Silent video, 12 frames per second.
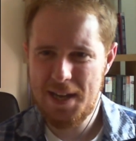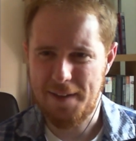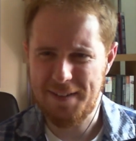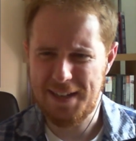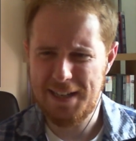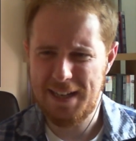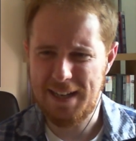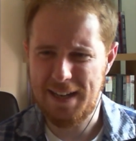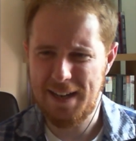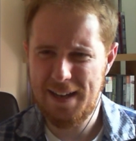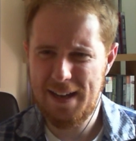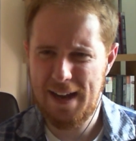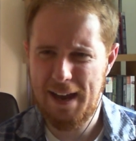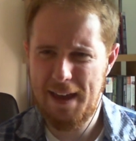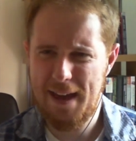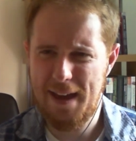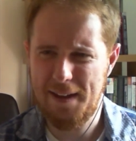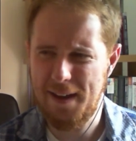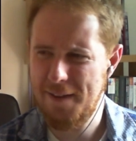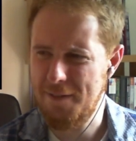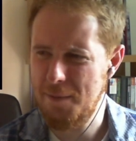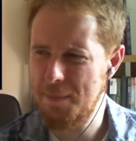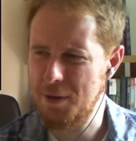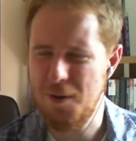I think he, if I
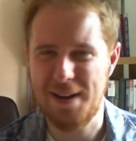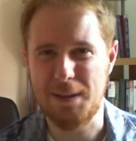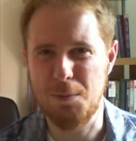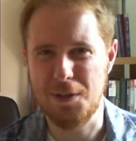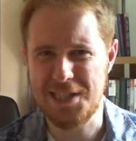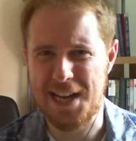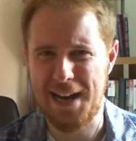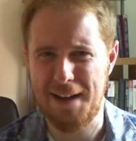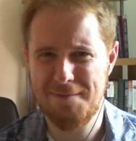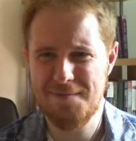remember correctly, what he said